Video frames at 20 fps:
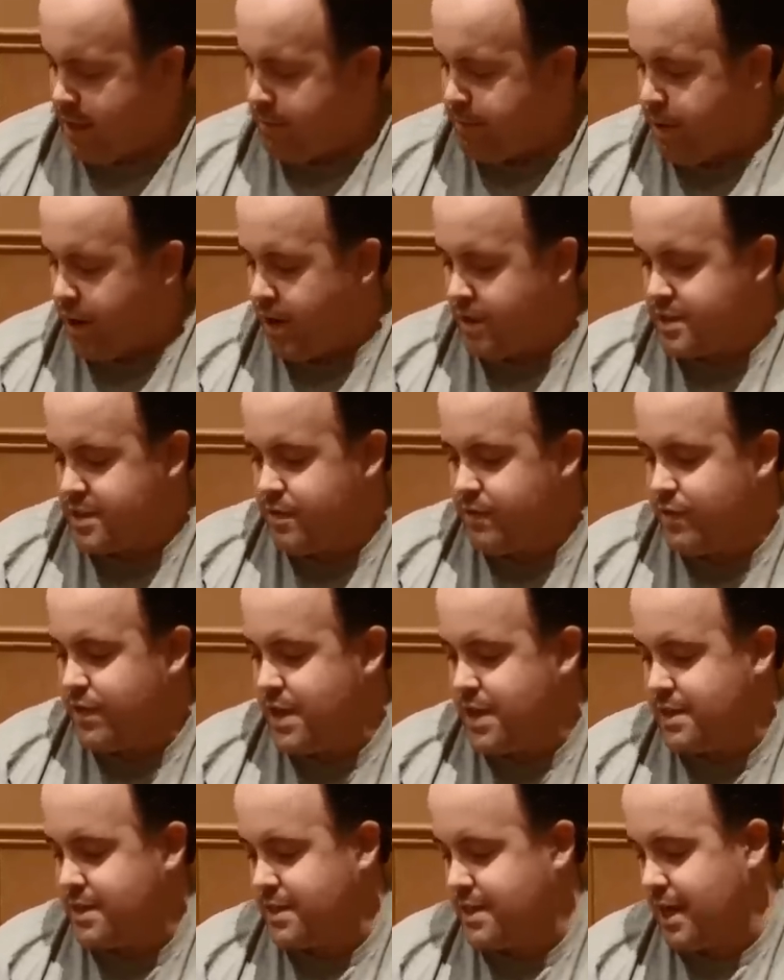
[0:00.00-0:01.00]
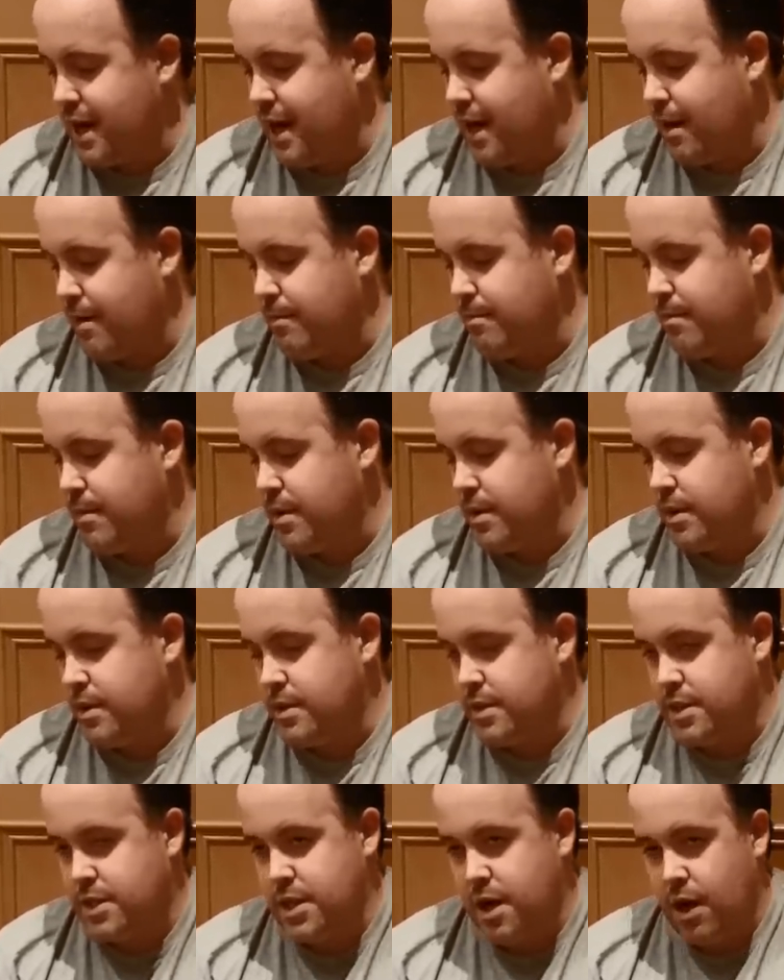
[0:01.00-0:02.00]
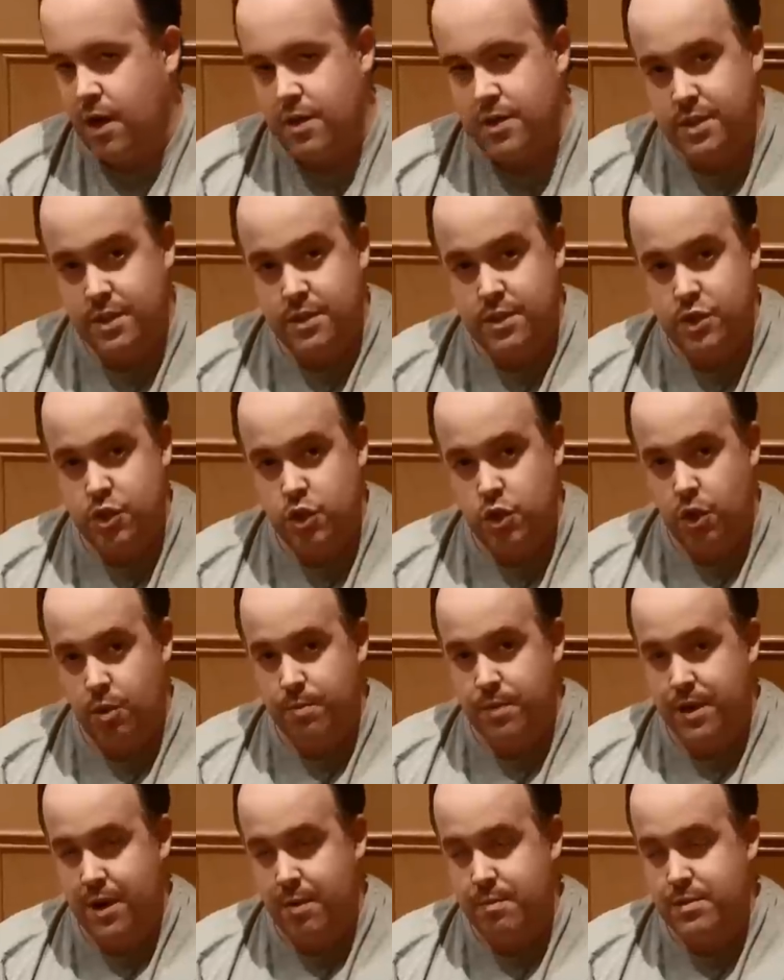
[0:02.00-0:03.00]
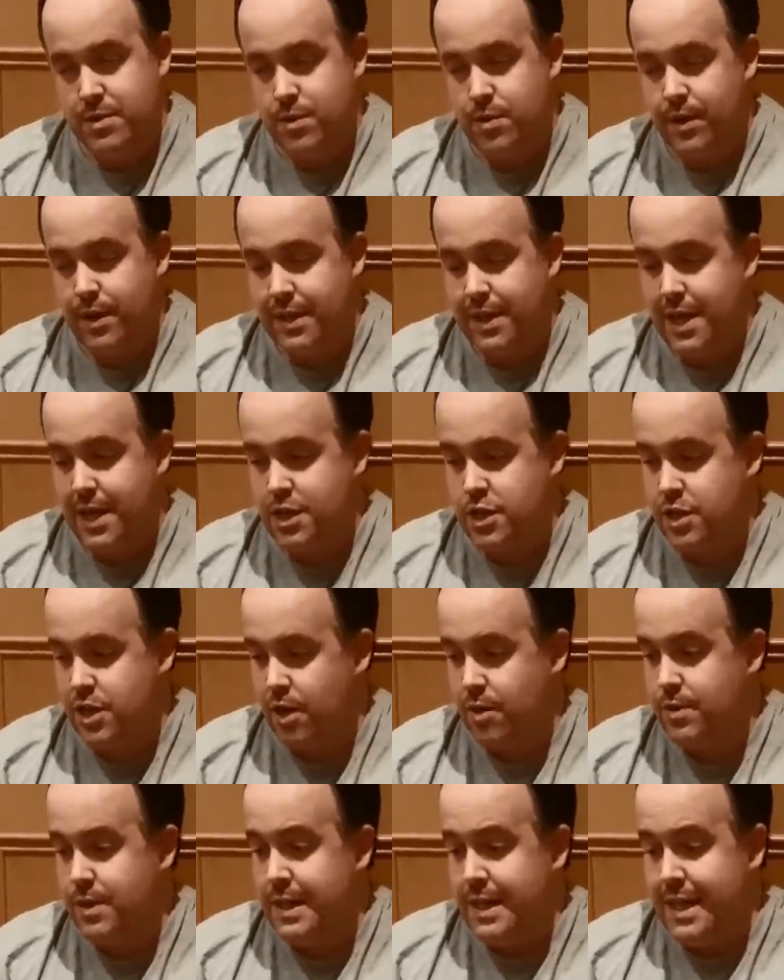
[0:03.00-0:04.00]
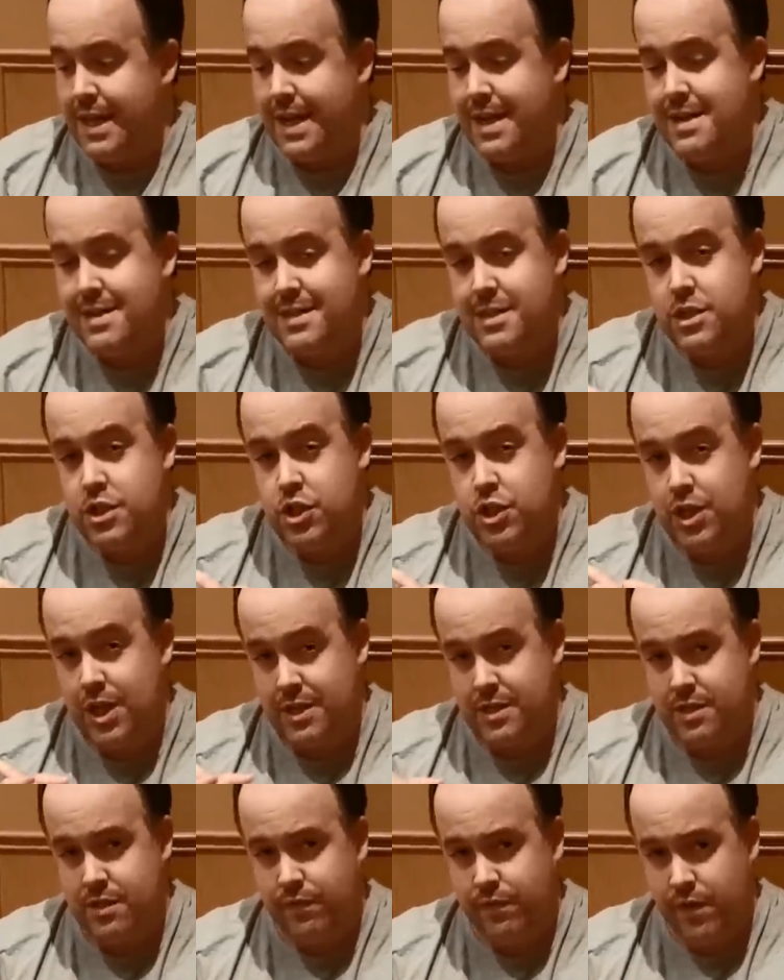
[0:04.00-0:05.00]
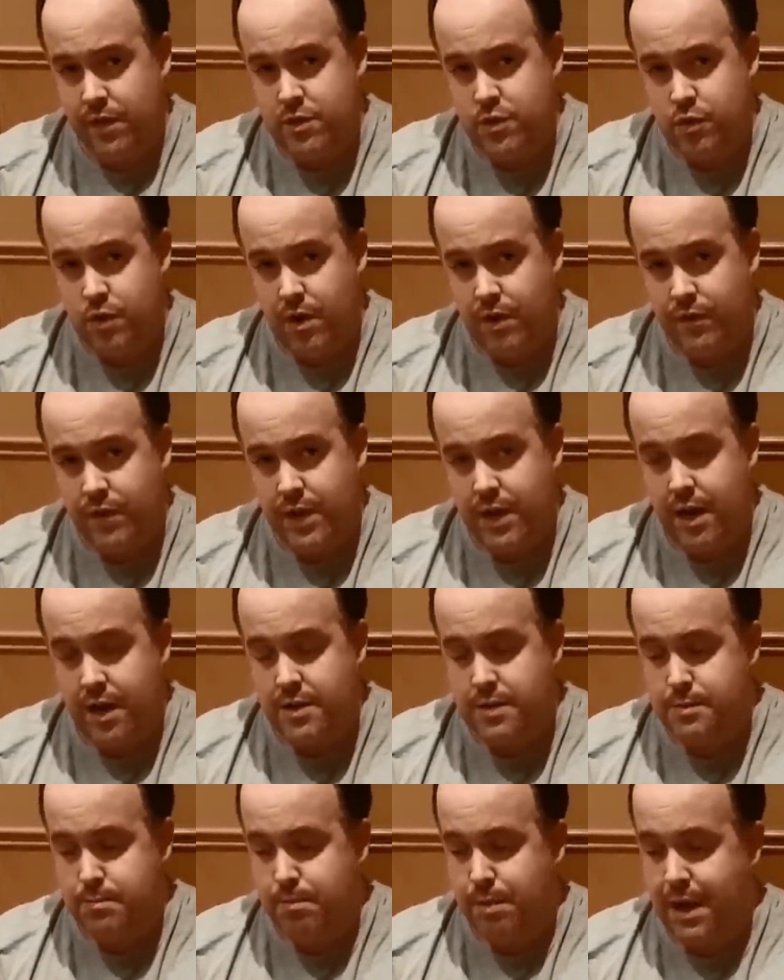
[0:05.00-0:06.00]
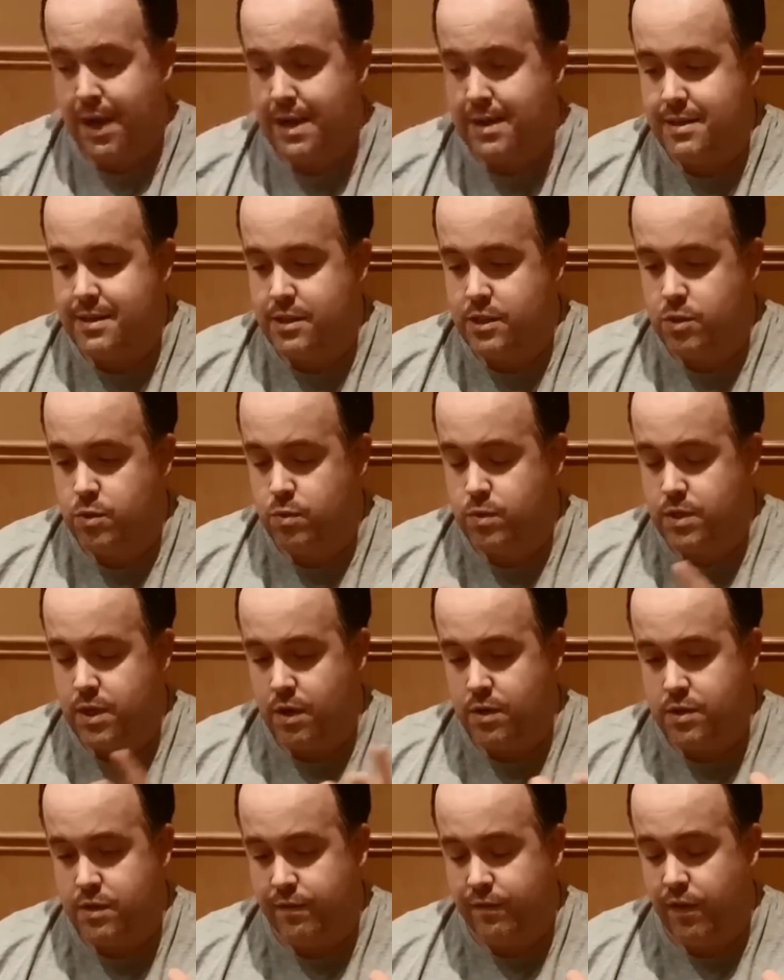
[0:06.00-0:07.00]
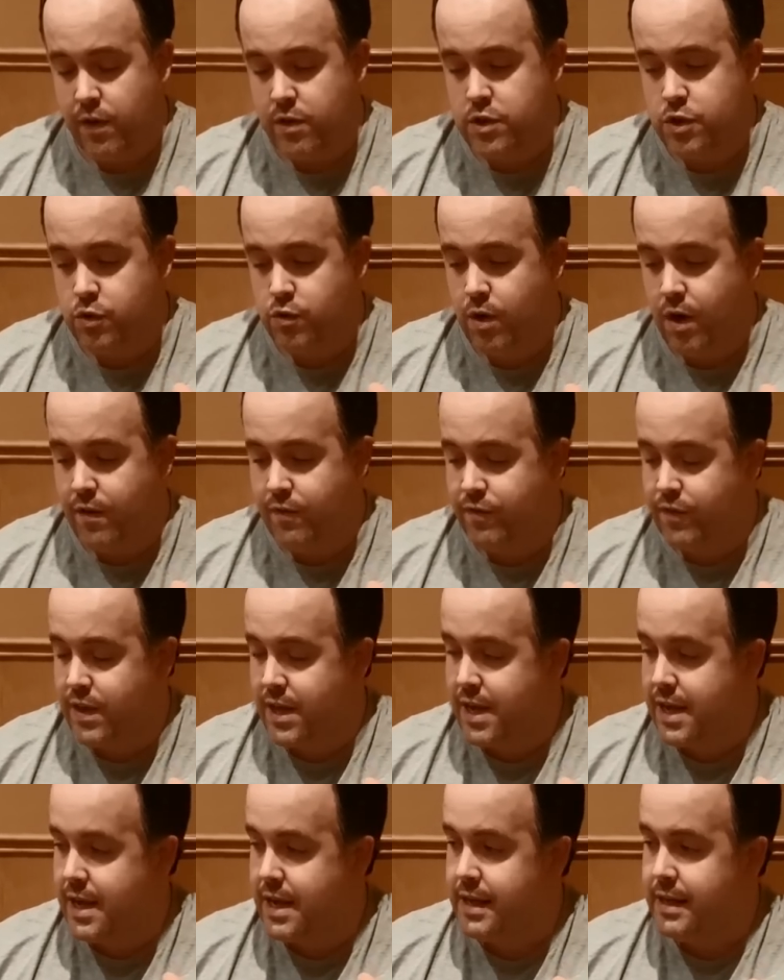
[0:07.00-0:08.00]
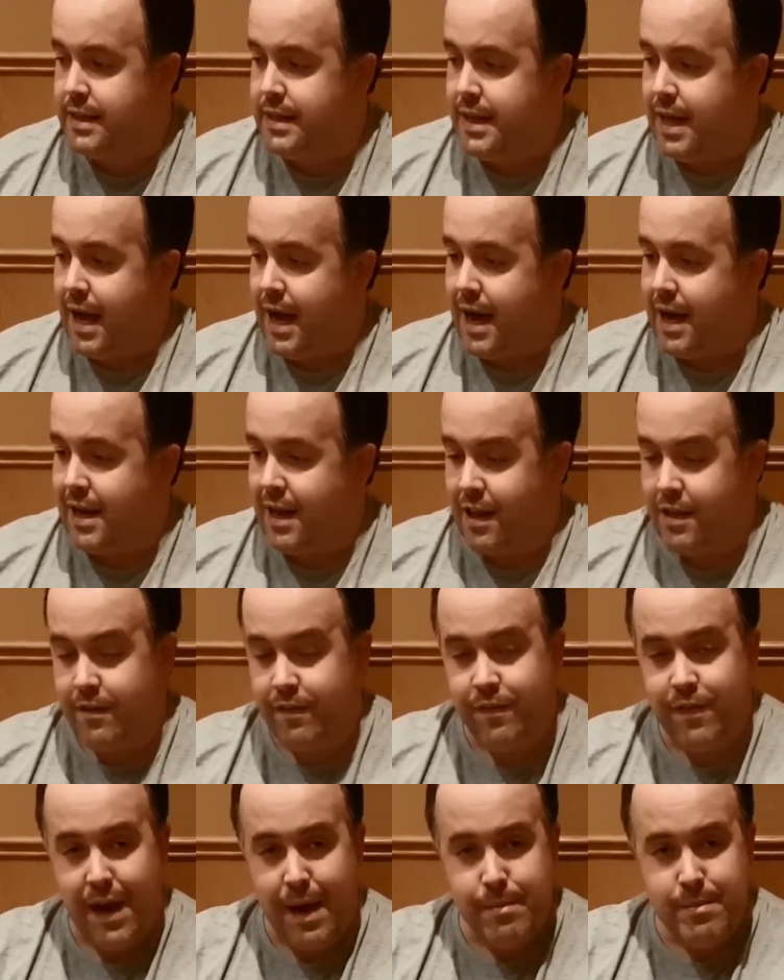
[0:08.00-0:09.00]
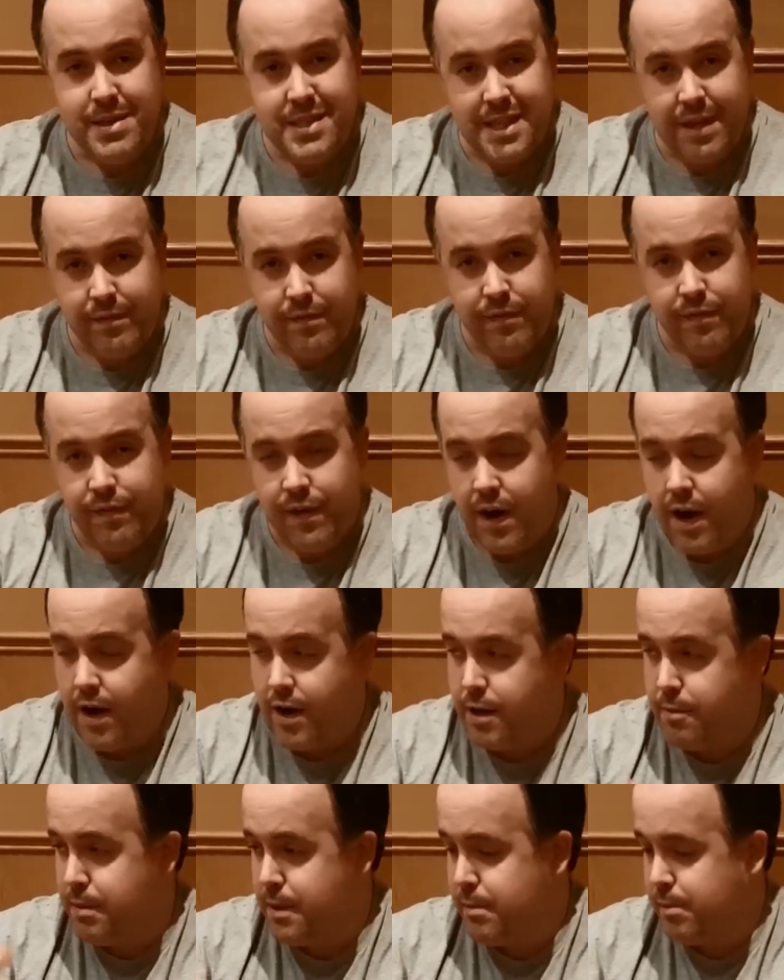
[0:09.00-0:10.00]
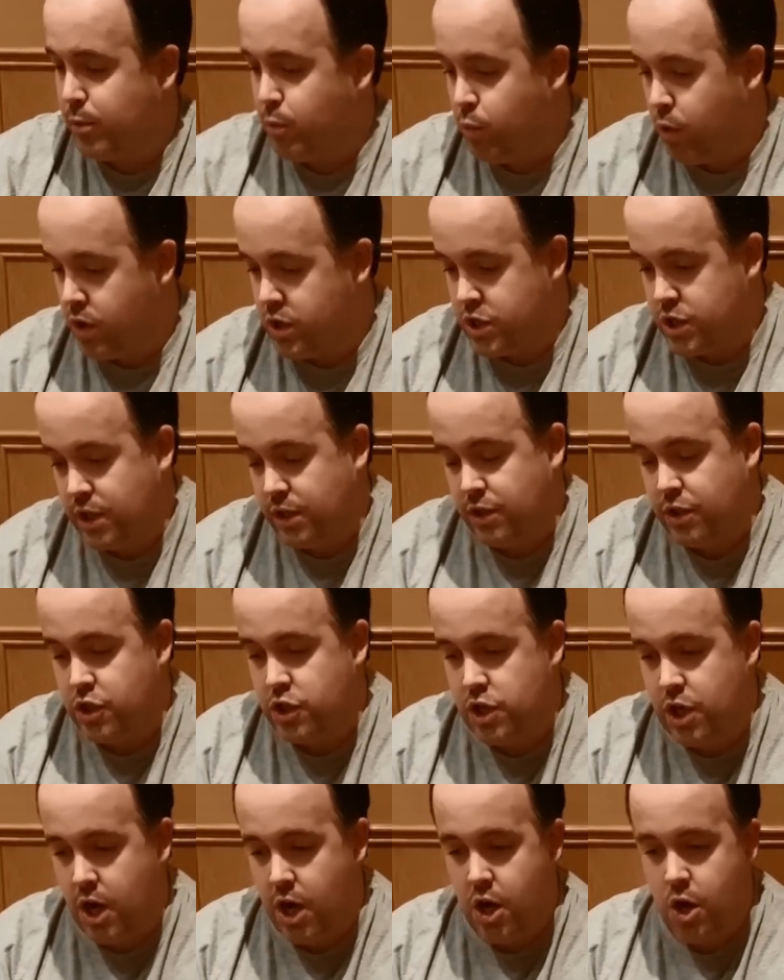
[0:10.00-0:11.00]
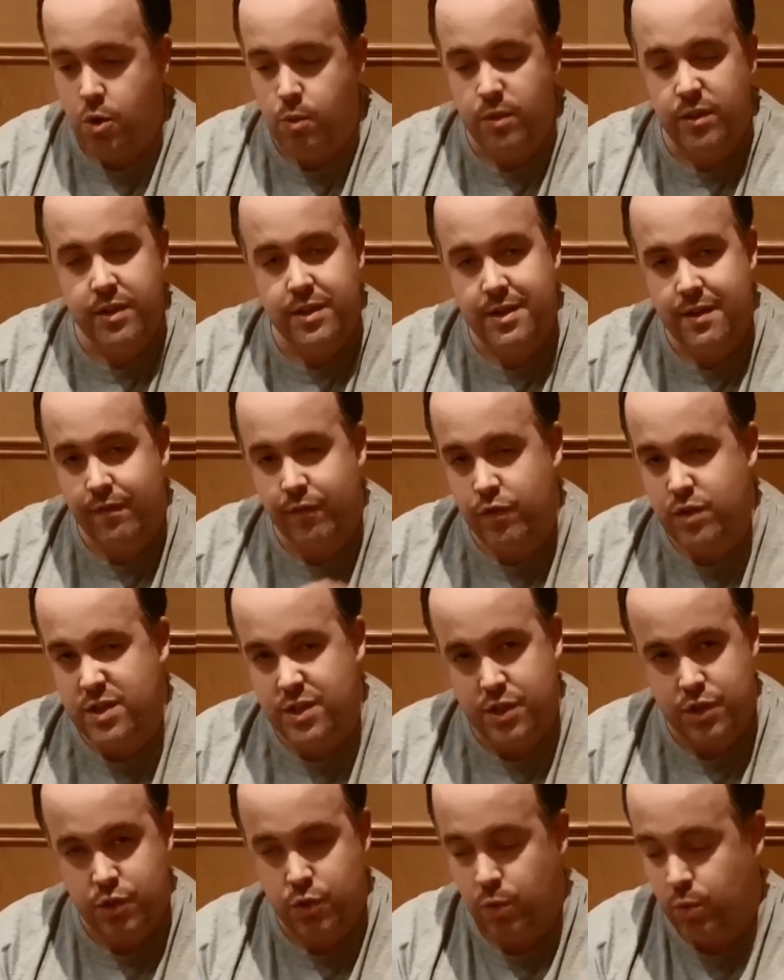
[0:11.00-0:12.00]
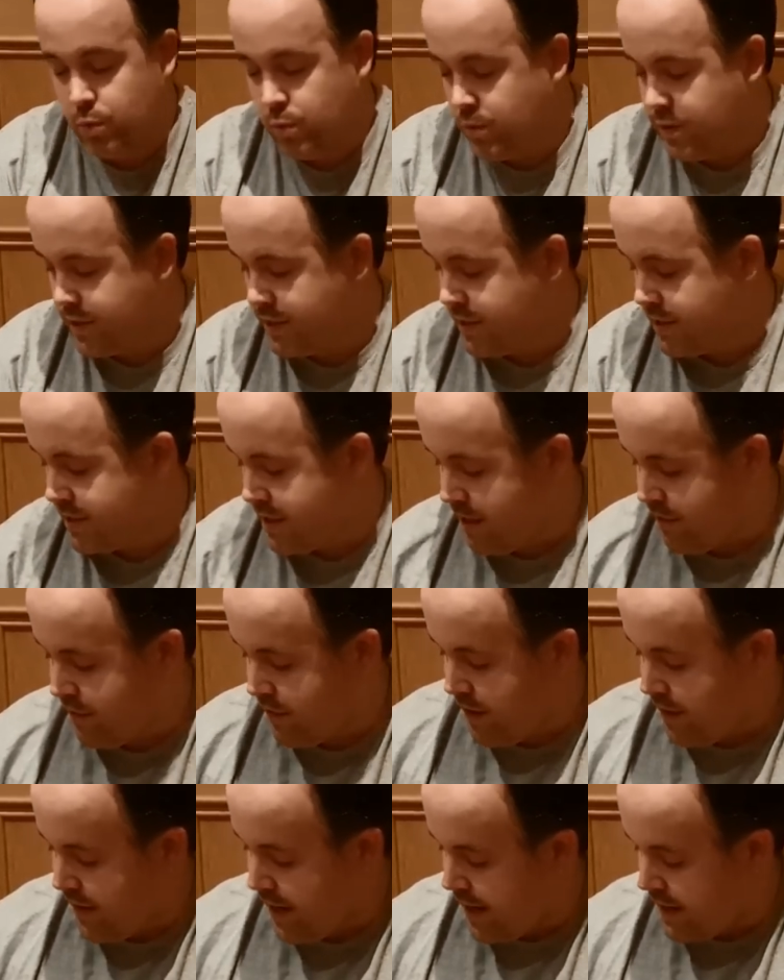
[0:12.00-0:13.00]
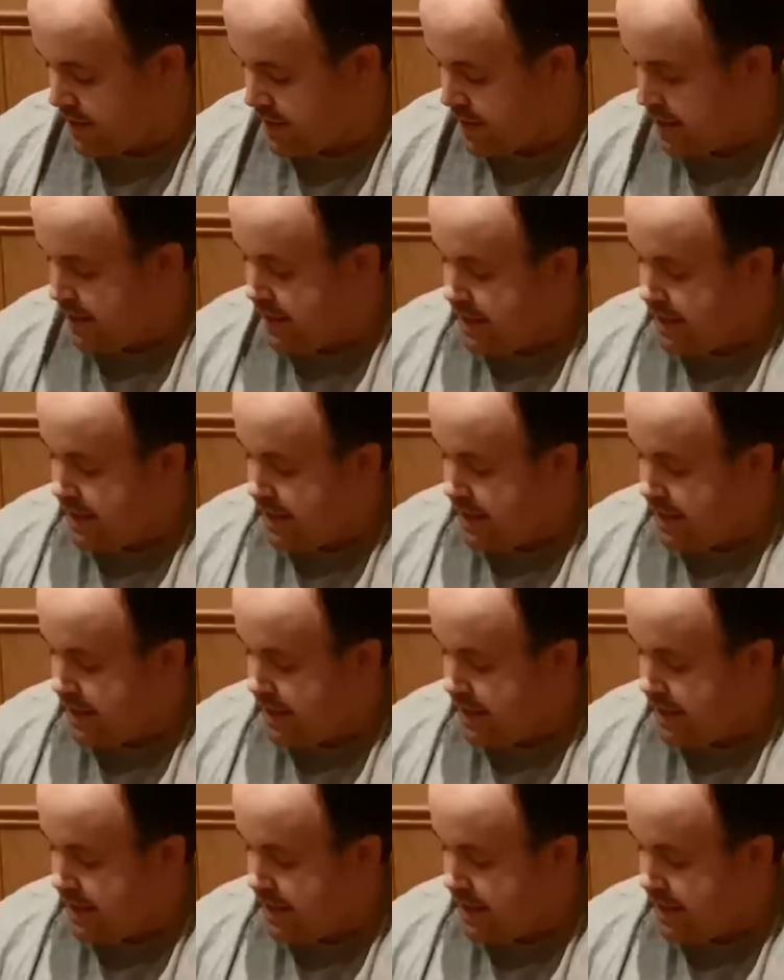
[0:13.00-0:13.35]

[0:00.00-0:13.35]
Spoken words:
Part of this task, this job that I'll be doing at the air show, isn't just to photograph the cars and planes. It's also to photograph the families having fun and people watching the show and the different stalls and stuff like that.